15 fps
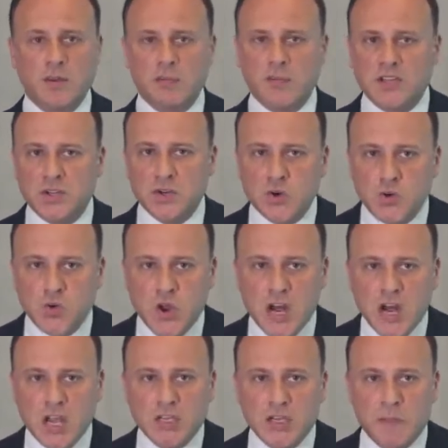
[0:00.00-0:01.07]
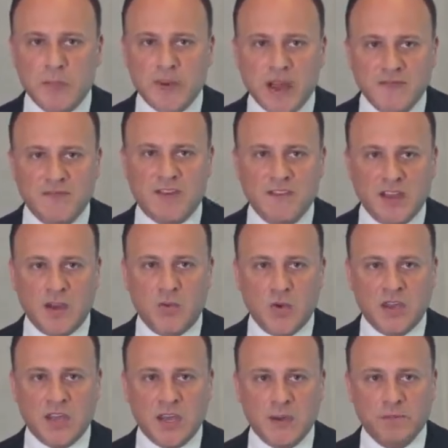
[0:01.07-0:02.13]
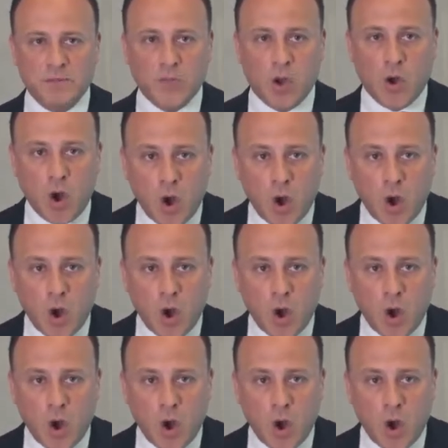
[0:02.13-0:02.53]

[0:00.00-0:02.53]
but really the private equity